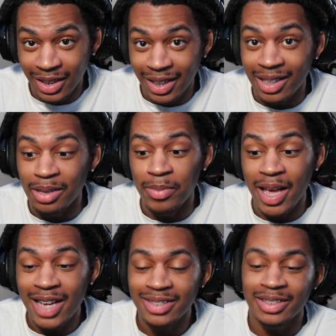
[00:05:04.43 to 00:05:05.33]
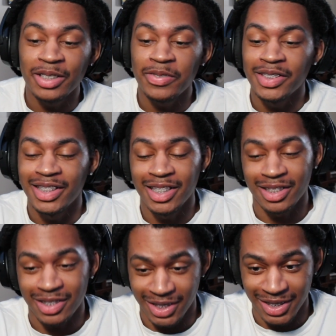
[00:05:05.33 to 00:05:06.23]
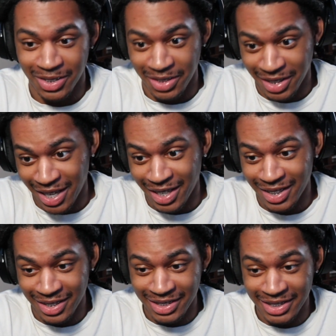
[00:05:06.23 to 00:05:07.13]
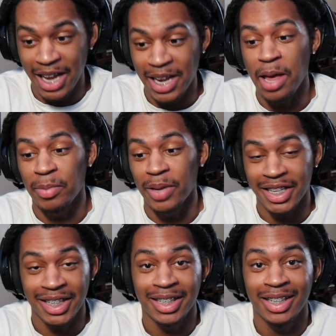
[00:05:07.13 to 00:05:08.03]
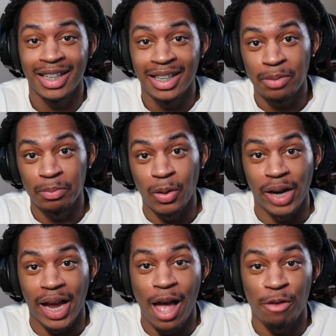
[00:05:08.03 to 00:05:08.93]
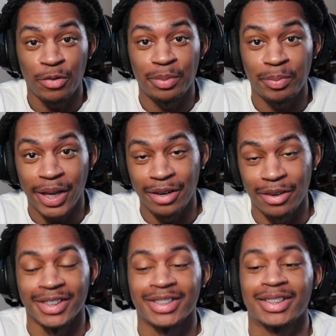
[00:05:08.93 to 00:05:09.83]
Imagine if this, okay, this dynamic, but with African parents.